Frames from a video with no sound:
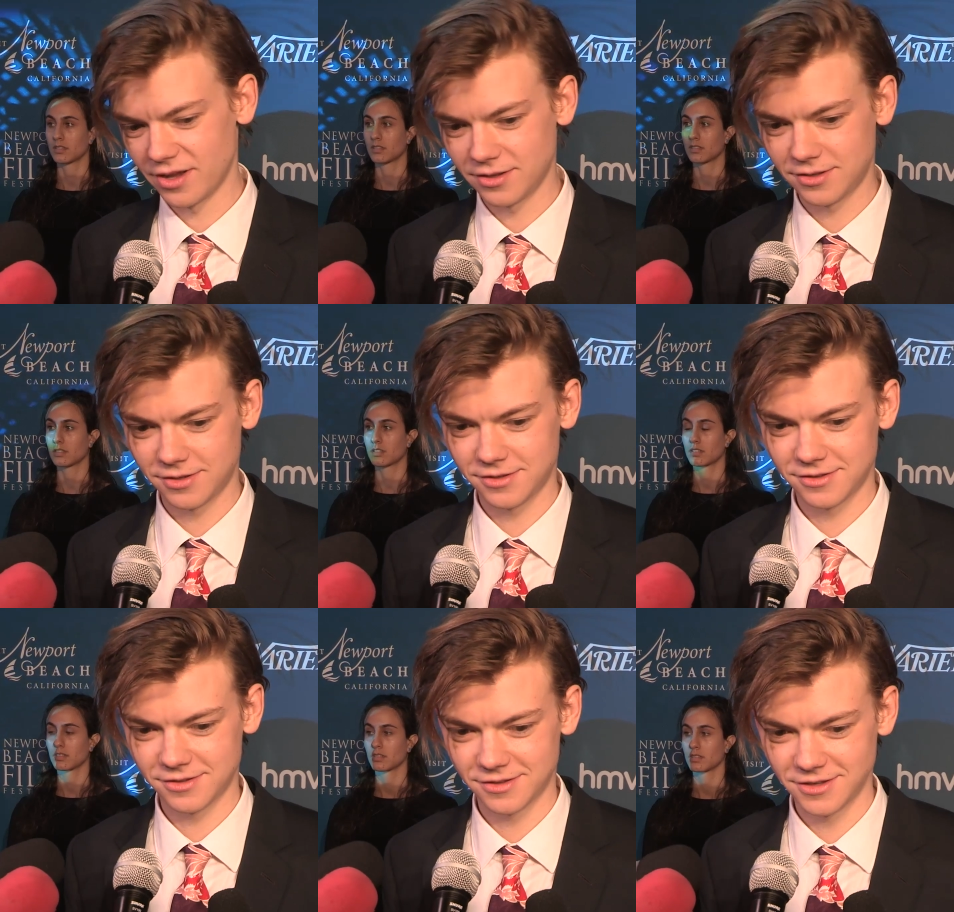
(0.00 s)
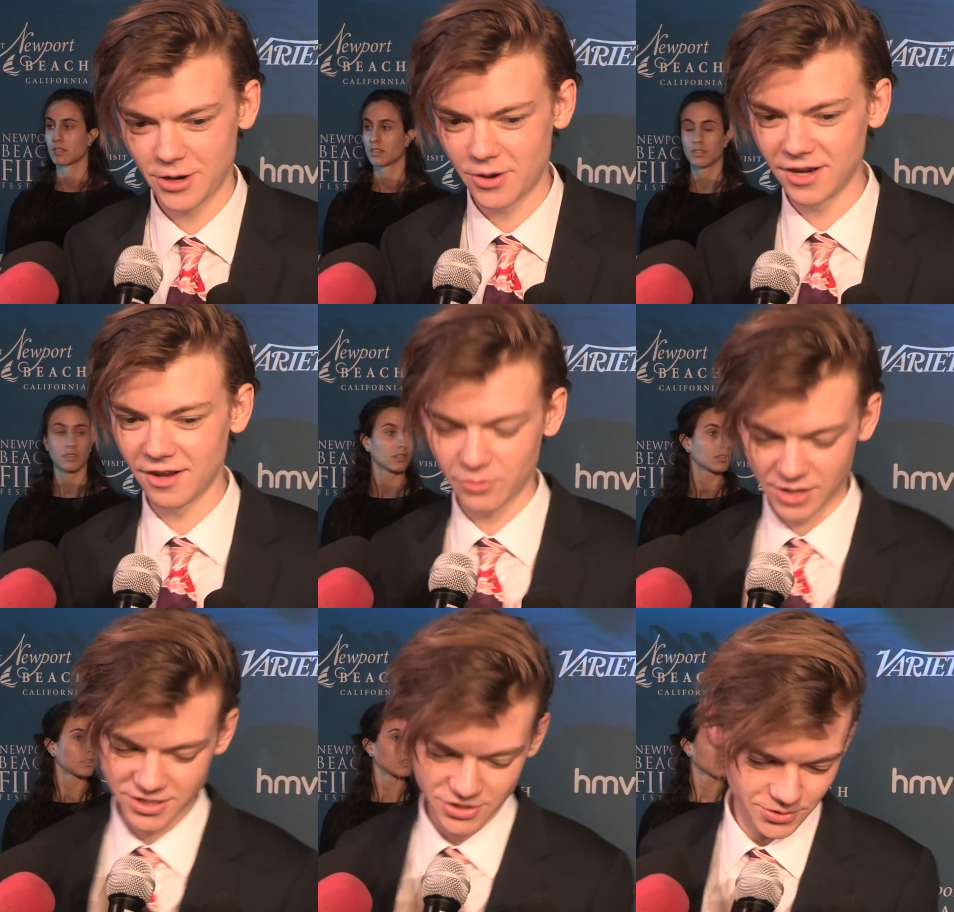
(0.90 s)
Speaker 1: it's, you know, I love
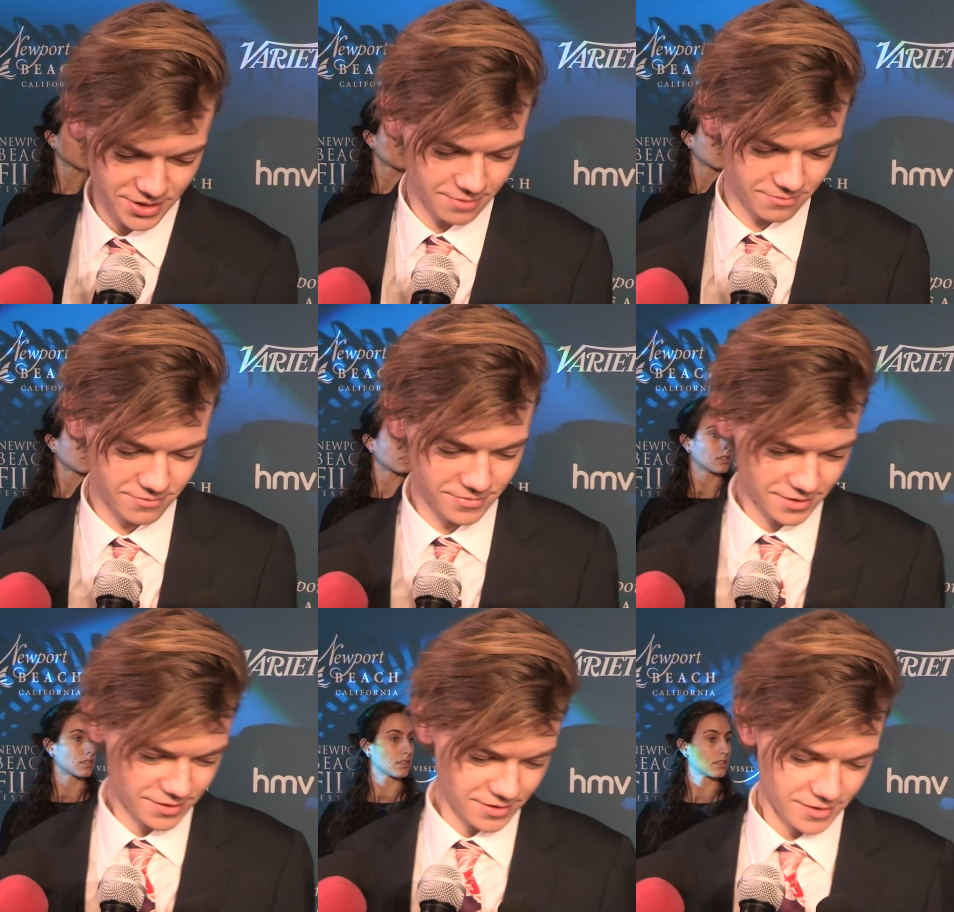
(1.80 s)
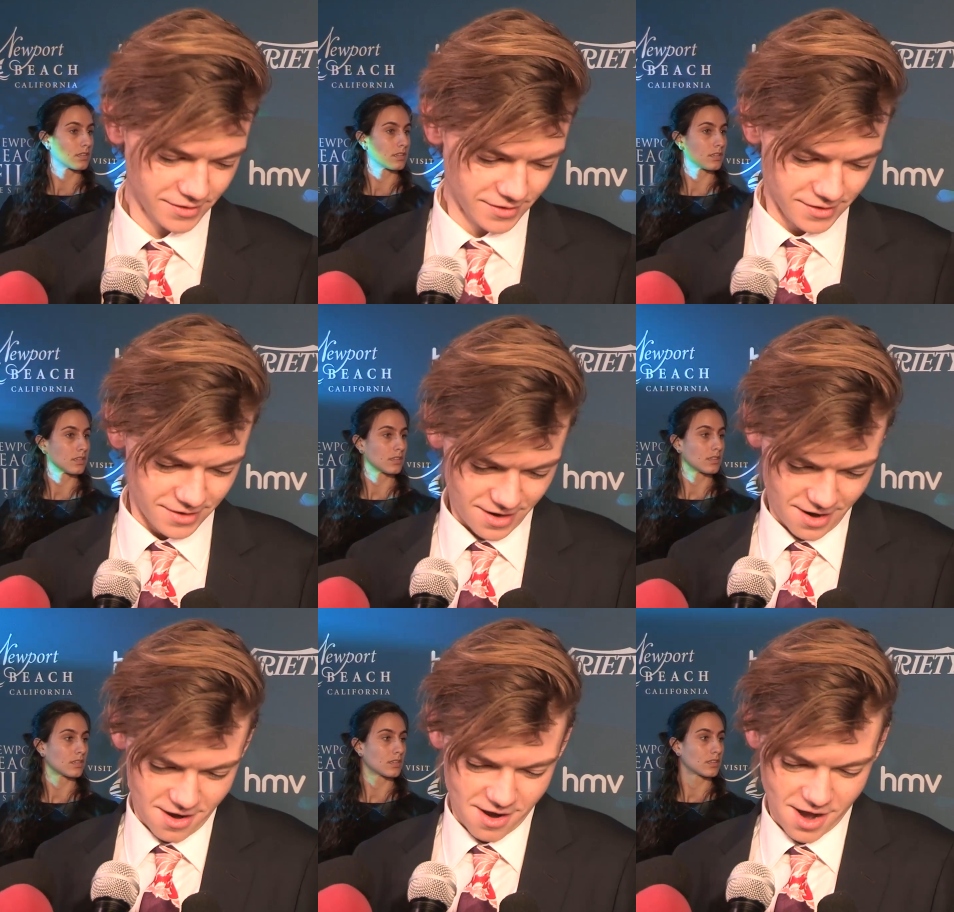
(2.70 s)
what I do and
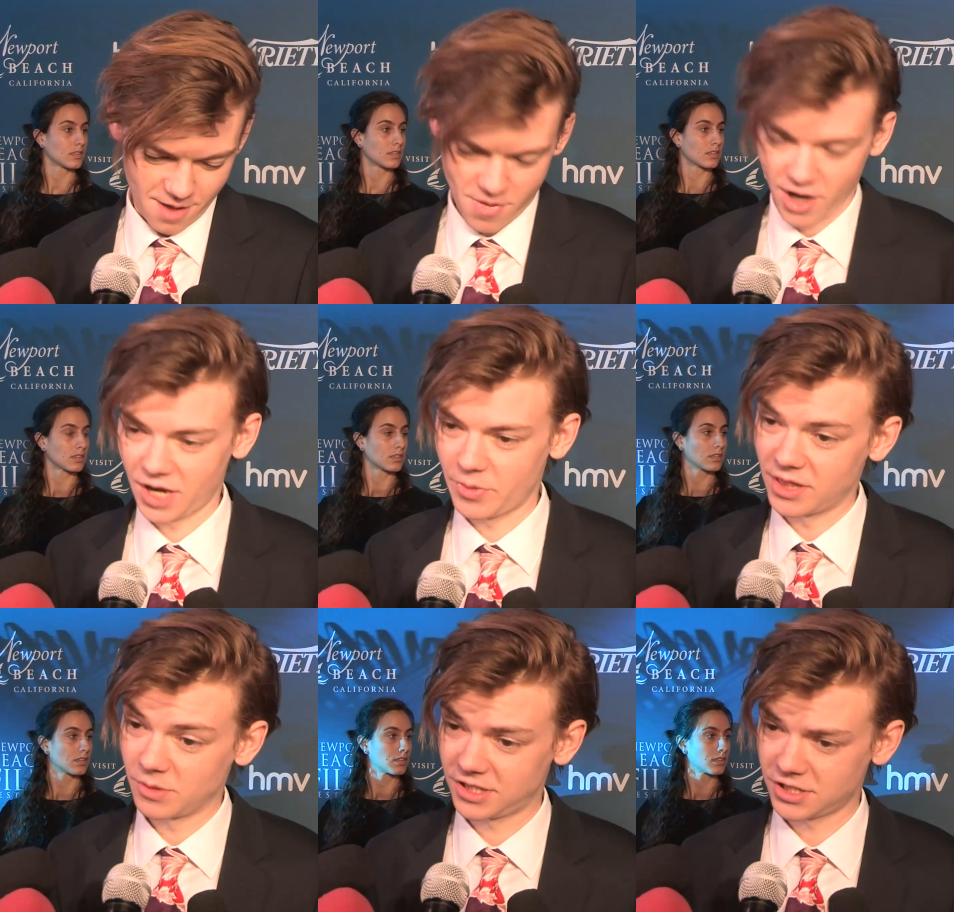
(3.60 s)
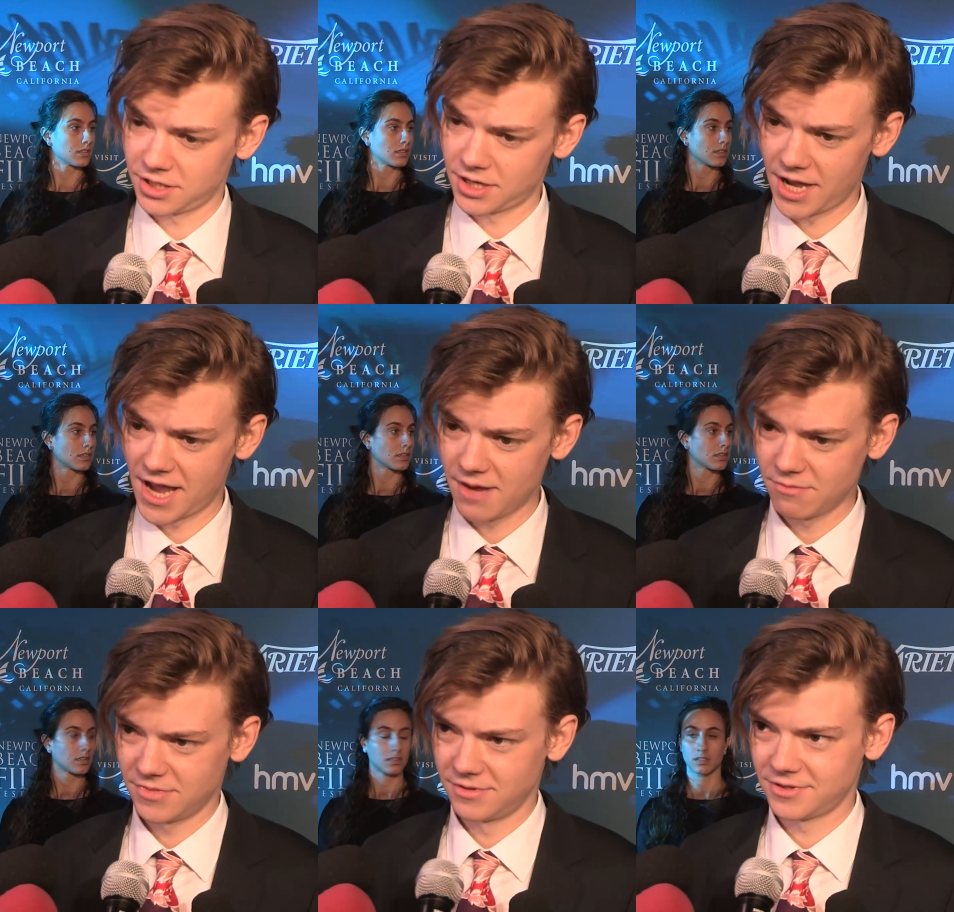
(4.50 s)
I'm lucky to be in the position that I
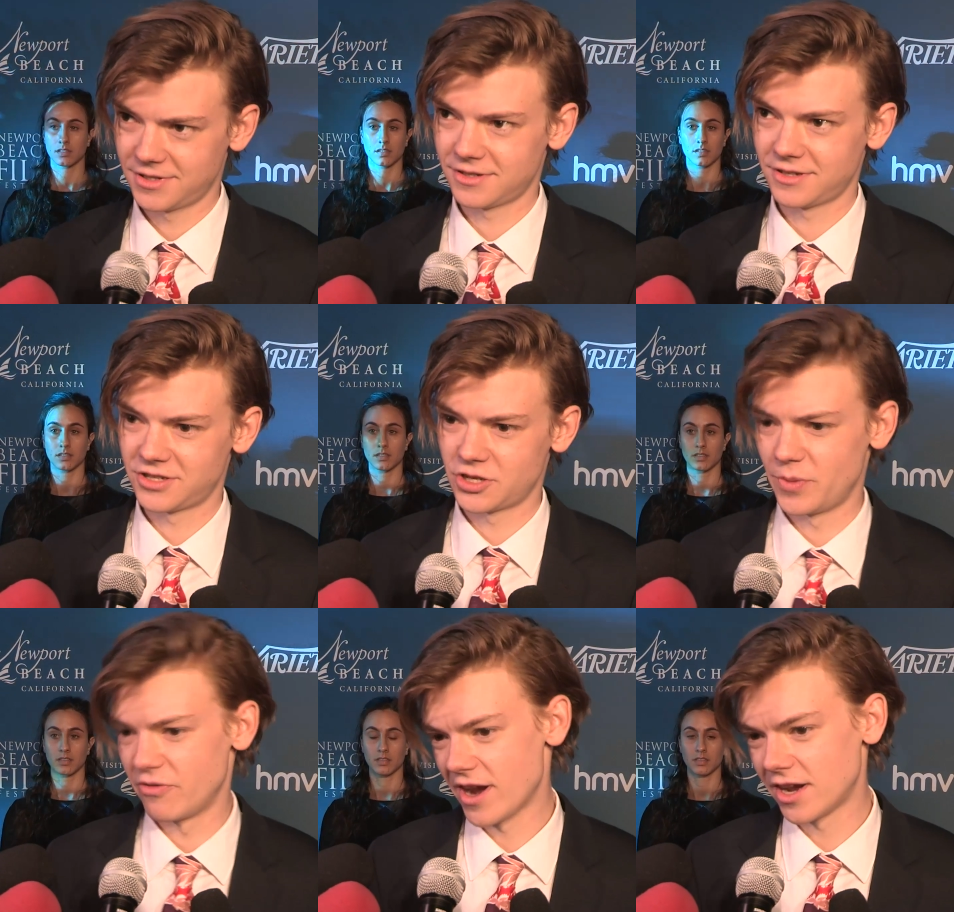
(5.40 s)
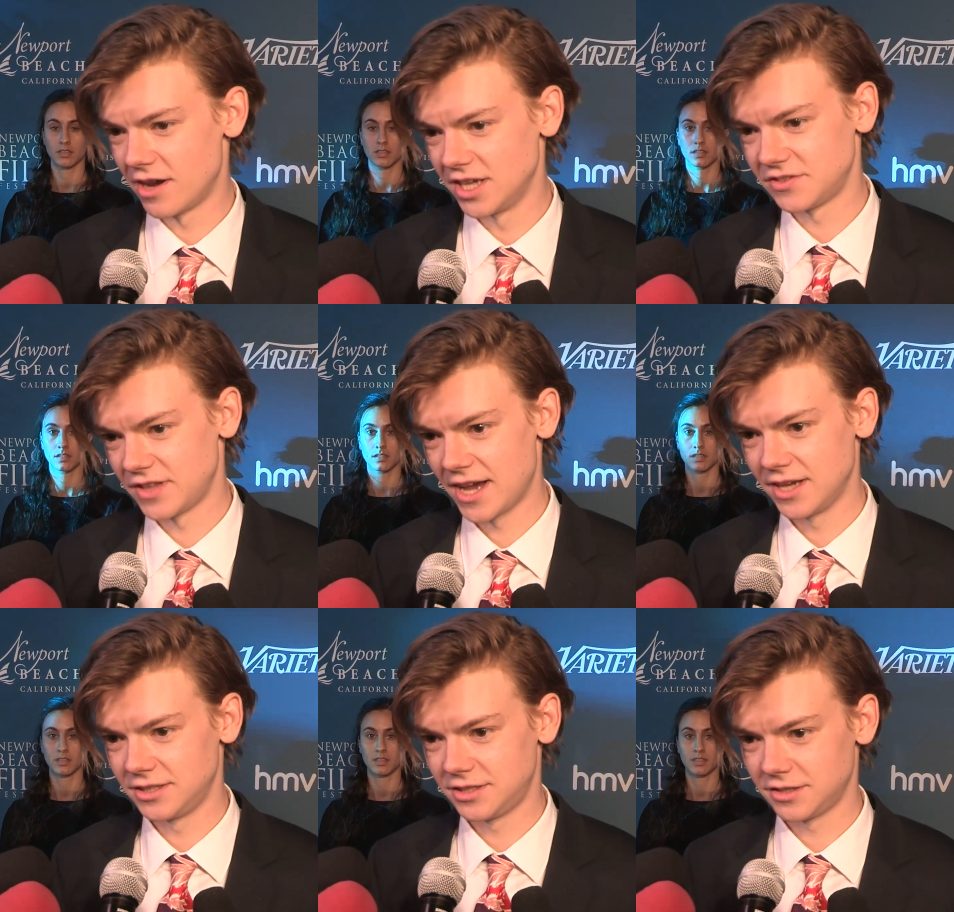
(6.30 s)
am, and to be recognised for
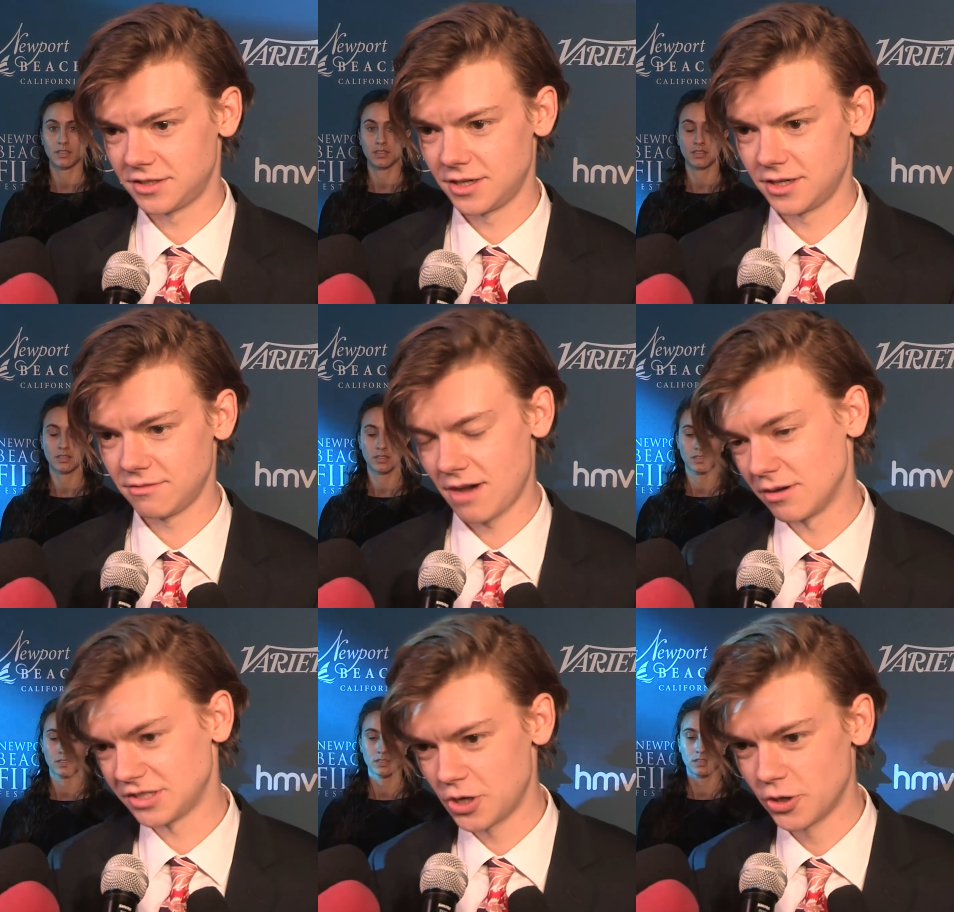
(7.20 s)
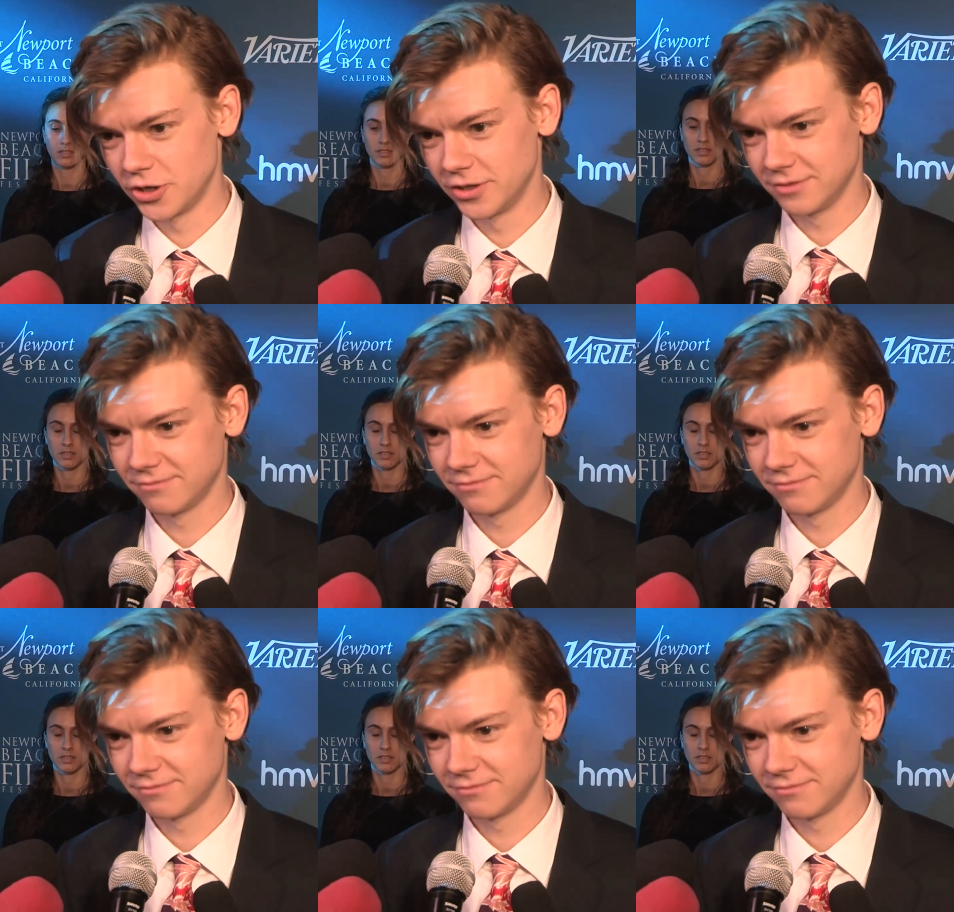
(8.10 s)
that is just yeah, it's an honour.